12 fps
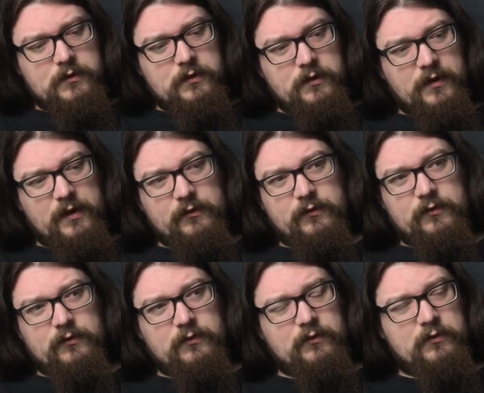And
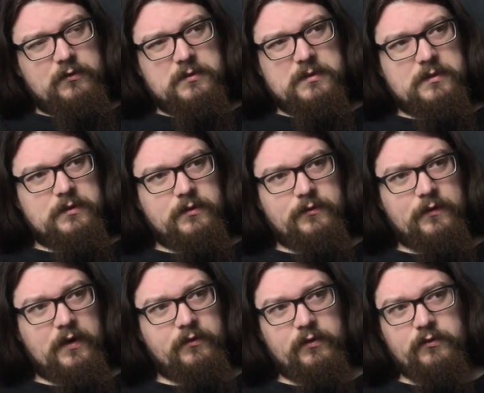that's
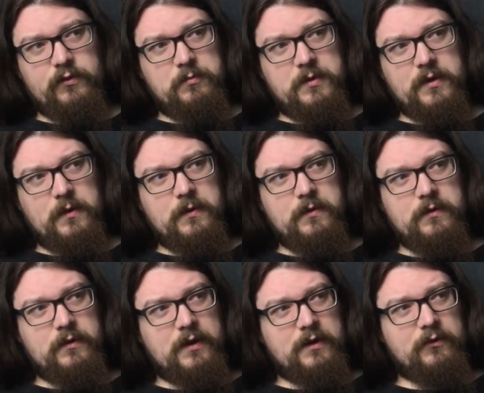500ml.
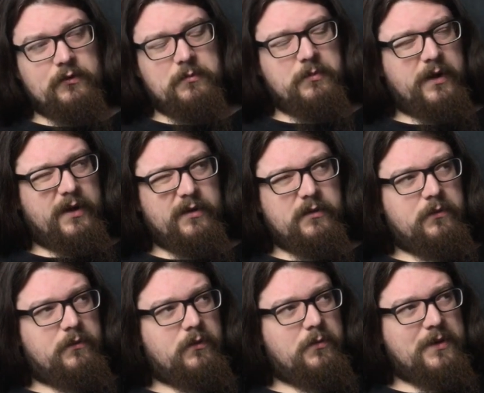It ends up being
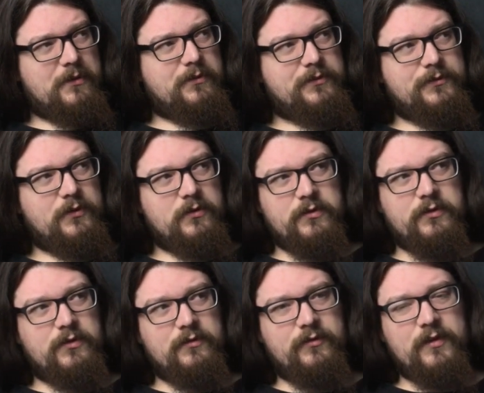about
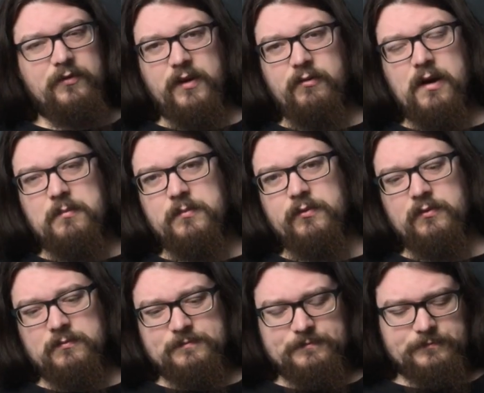450 grams.
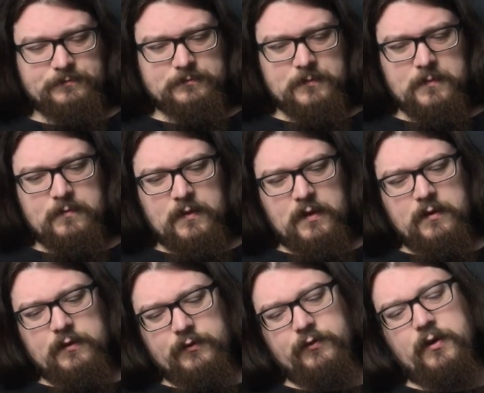
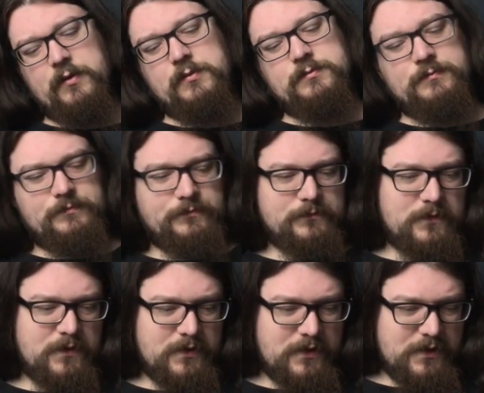So you
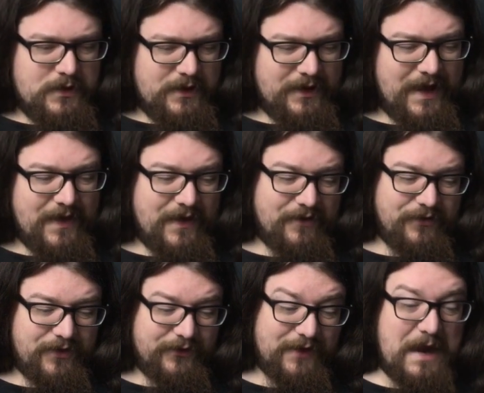can get that
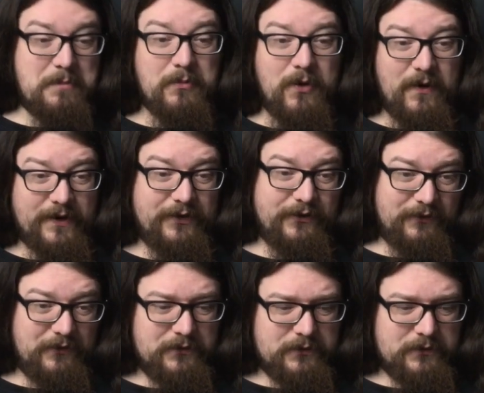for the same price